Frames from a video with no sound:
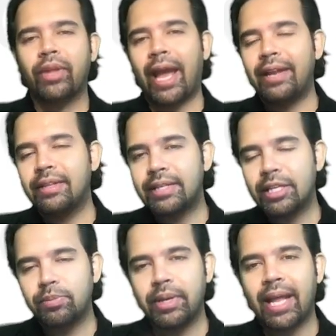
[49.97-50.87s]
and this
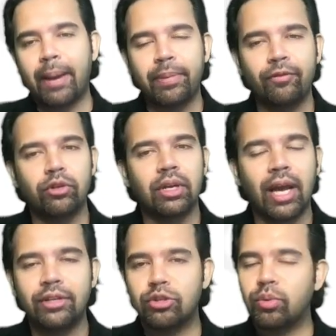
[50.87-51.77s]
has been happening for the
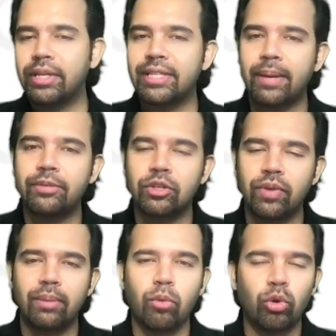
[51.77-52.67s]
last two exams as
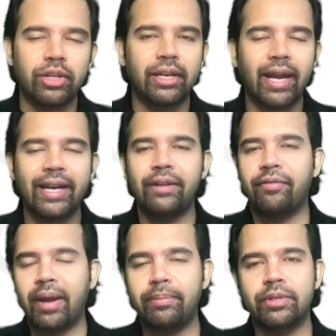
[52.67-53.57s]
well more than
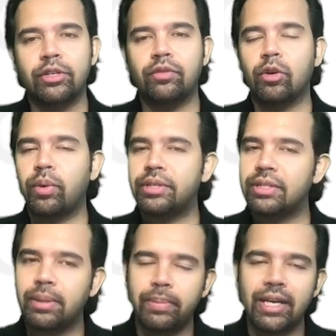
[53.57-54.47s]
95% of the questions
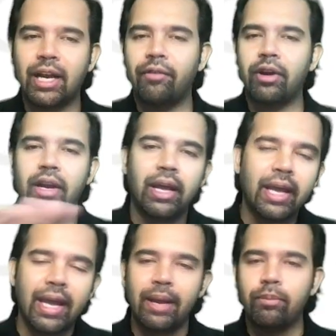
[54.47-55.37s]
are being covered
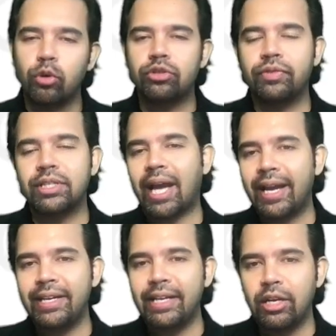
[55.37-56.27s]
in most of these high
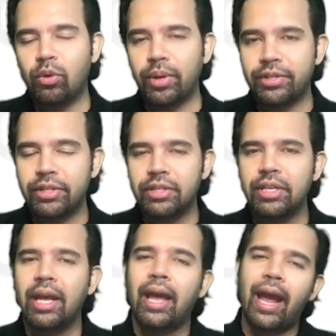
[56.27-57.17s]
yield questions
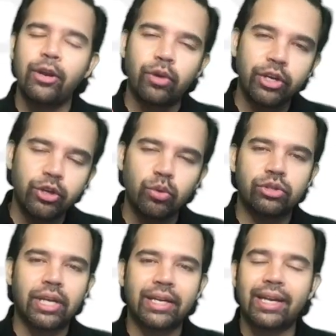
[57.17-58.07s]
and you can use
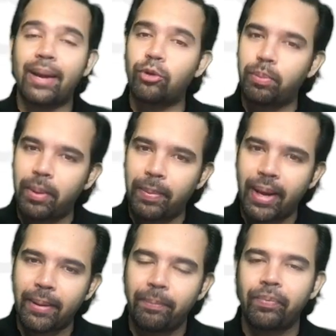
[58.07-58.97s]
that time to
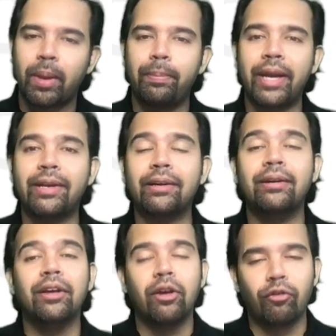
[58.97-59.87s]
prepare better
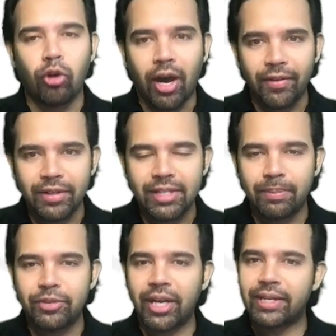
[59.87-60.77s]
for other
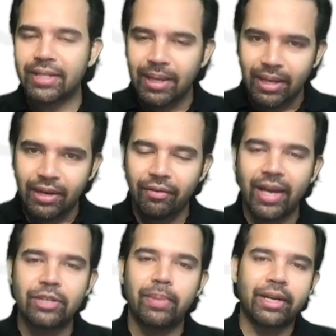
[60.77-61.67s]
subjects
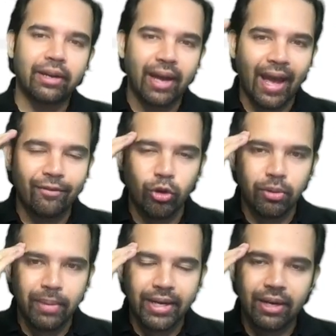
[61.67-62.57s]
revise better have good
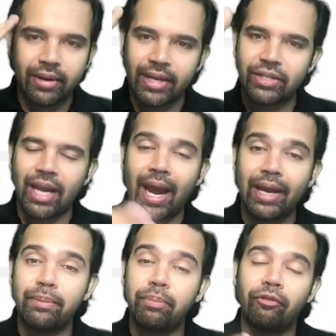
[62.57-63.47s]
mental rest
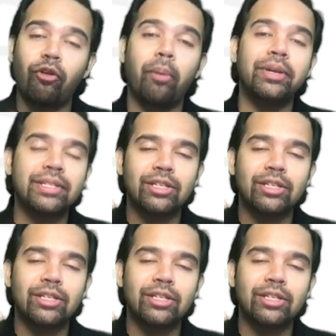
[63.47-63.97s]
and performance